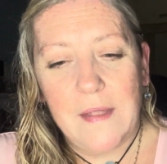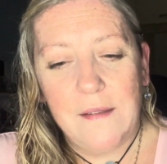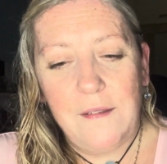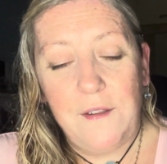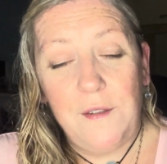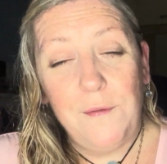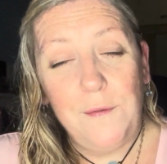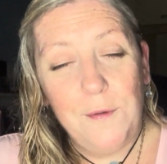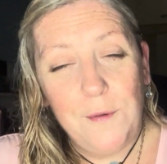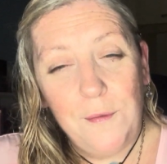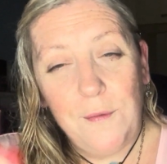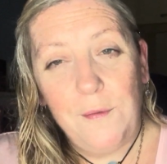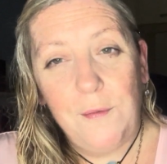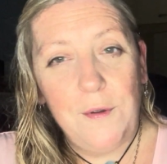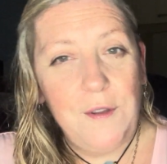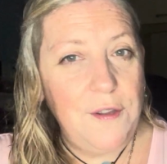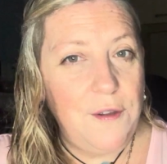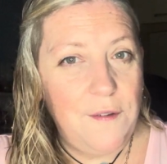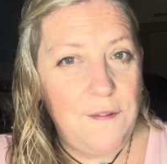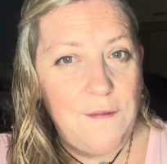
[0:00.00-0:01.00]
you'll know
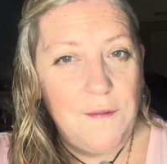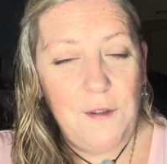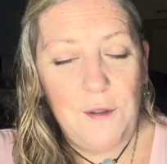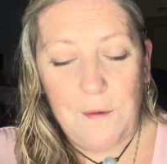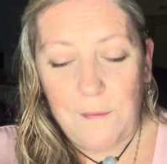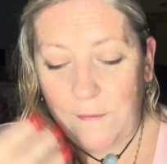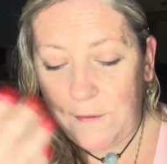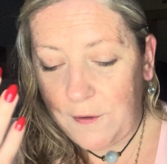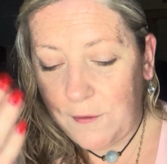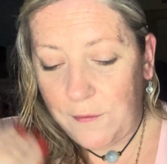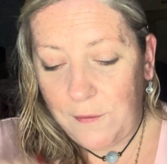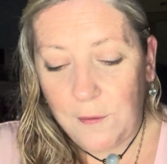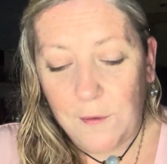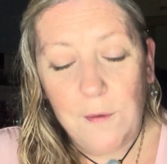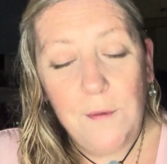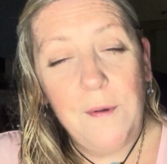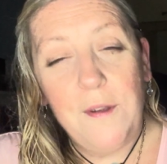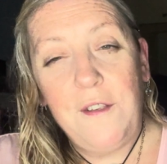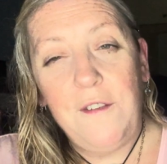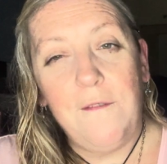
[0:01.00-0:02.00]
when you'll know
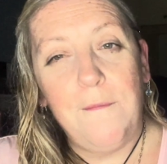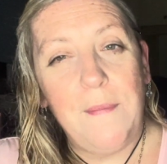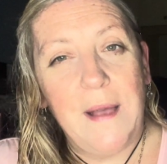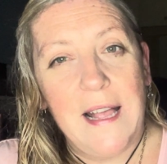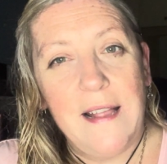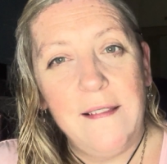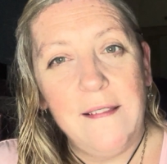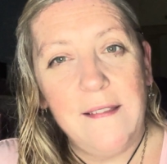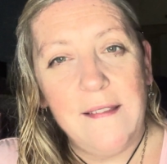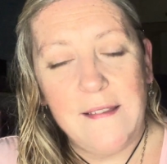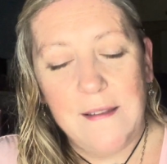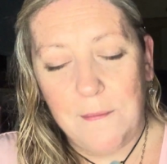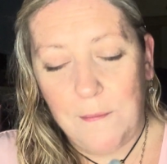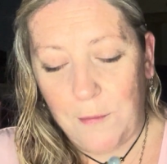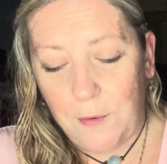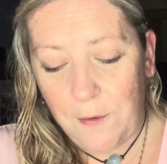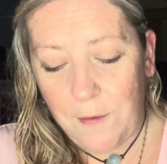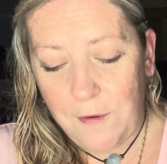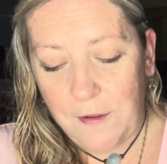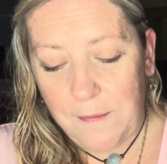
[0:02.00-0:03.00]
when you've balanced them
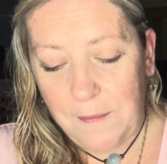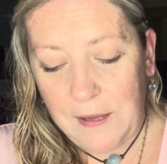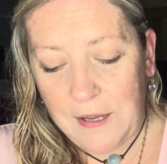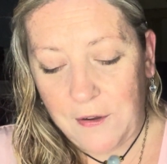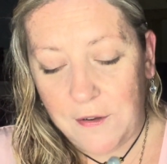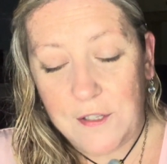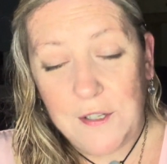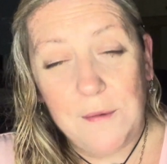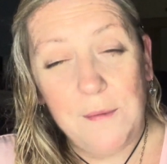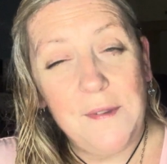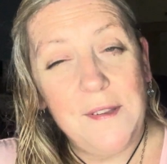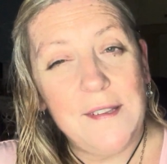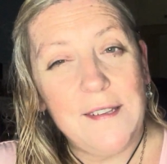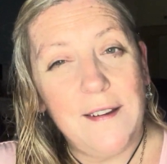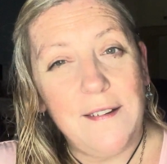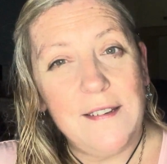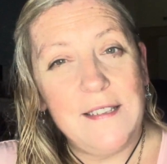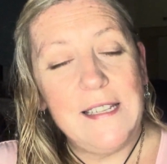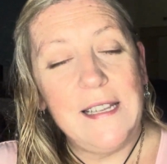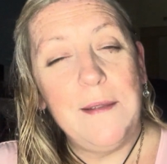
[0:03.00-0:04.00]
both, because you will
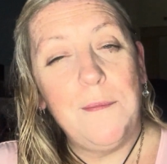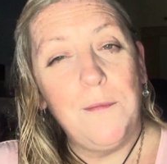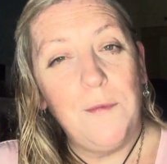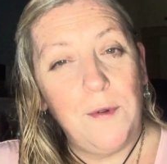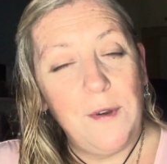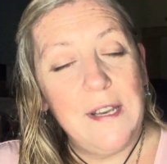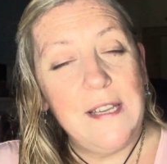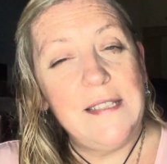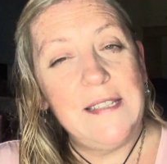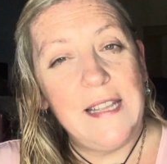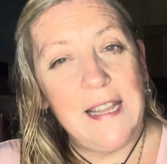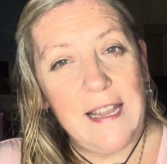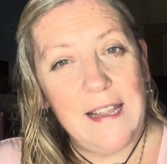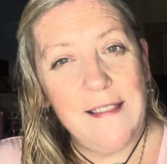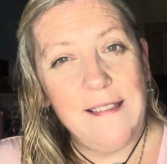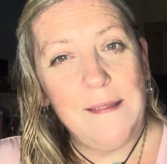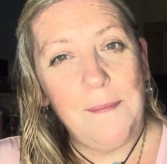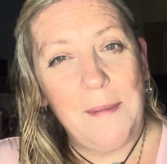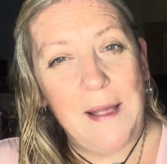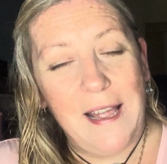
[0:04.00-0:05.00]
start to get more
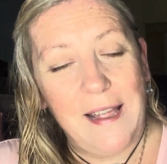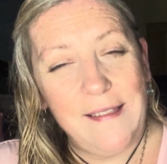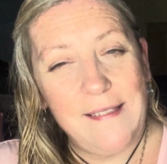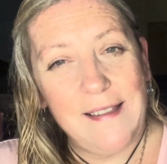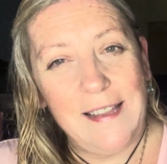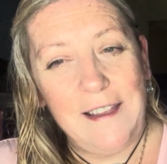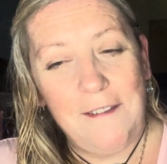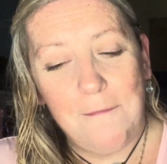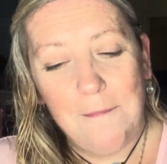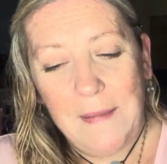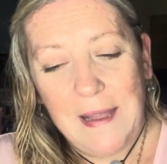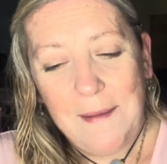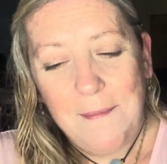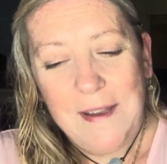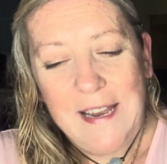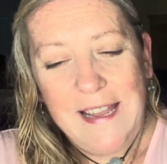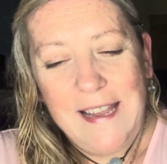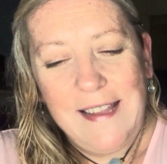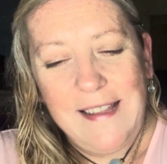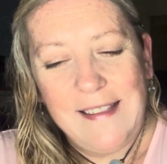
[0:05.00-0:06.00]
intense past life
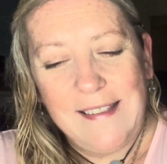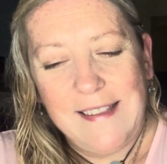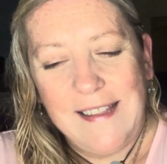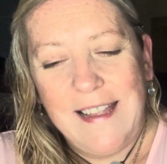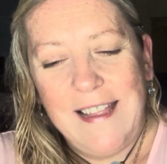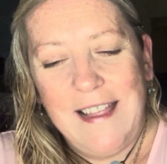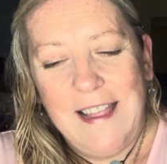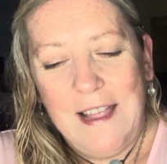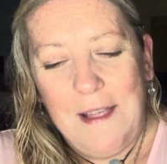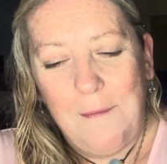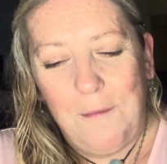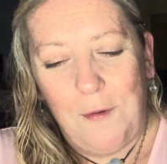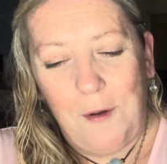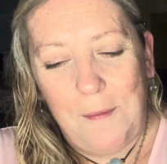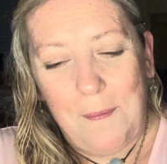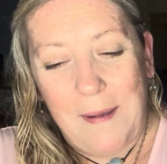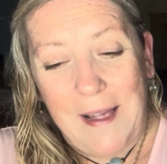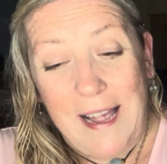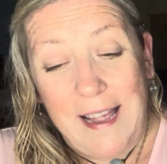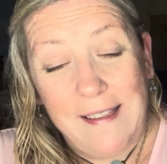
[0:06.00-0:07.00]
memories, more
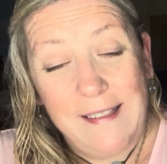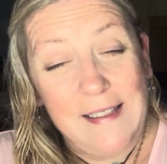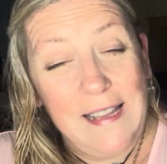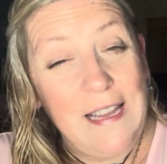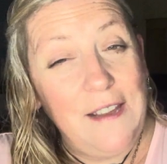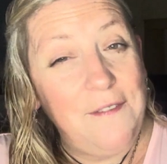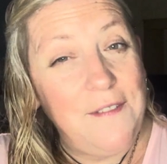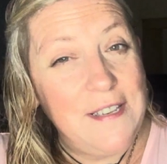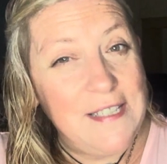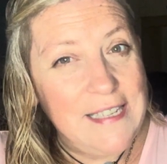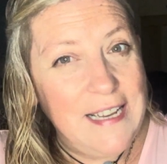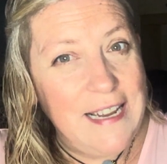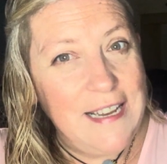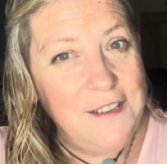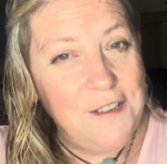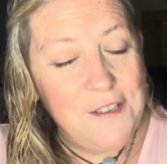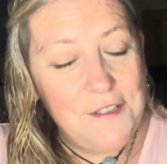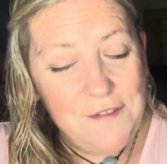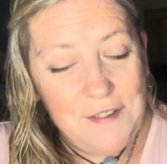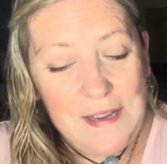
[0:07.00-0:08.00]
past life
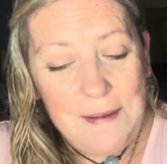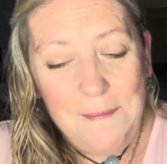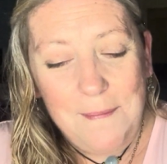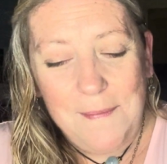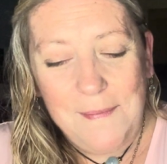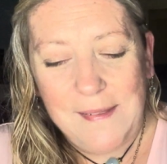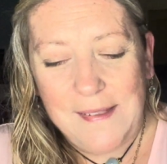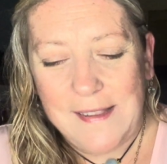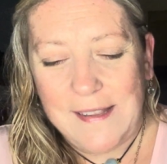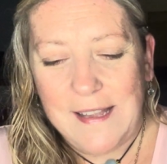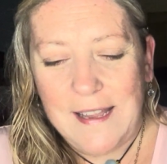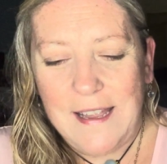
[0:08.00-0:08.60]
intense dreams,